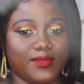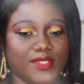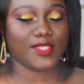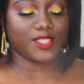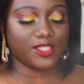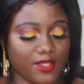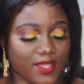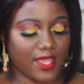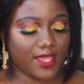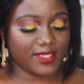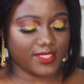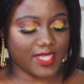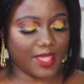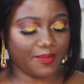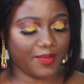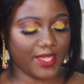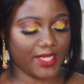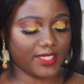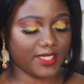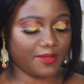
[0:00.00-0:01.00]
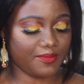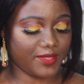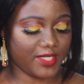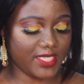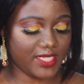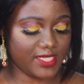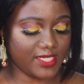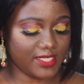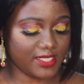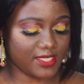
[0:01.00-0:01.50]
So guys, I picked up
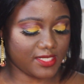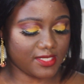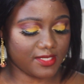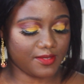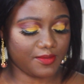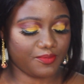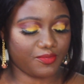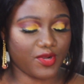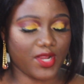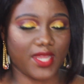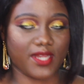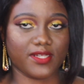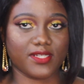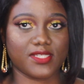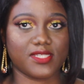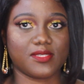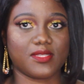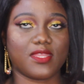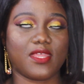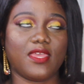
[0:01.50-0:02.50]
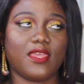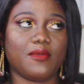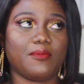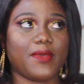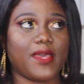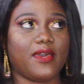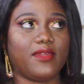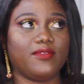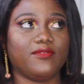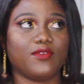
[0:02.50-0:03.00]
these products I think
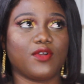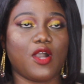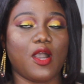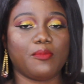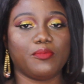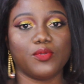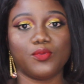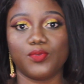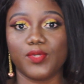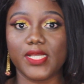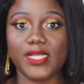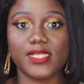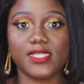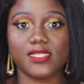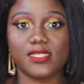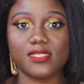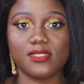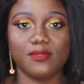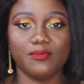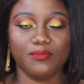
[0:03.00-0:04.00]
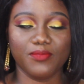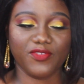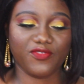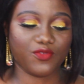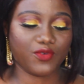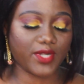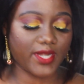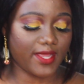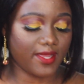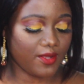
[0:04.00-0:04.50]
about a couple weeks
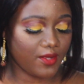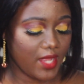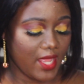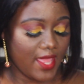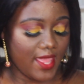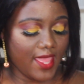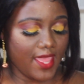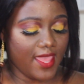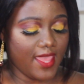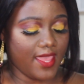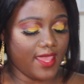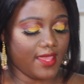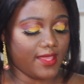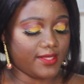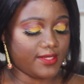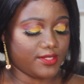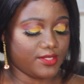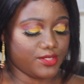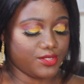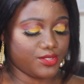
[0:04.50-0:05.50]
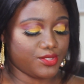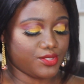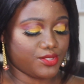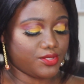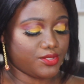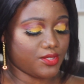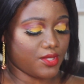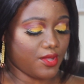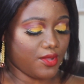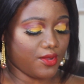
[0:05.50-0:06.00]
before now, and
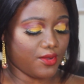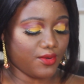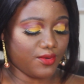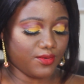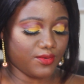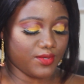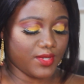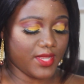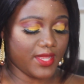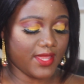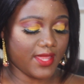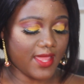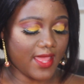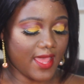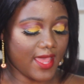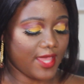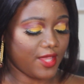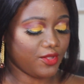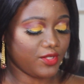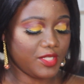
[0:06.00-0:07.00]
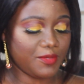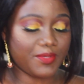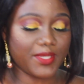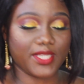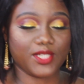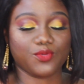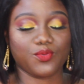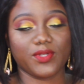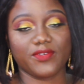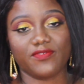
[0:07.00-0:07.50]
so I only
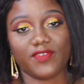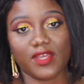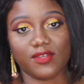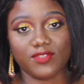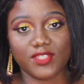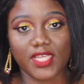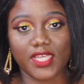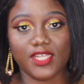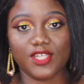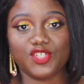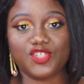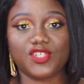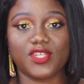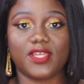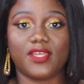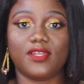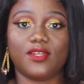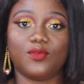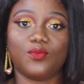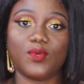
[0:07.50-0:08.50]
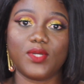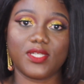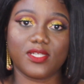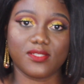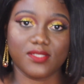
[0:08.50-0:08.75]
picked one foundation and one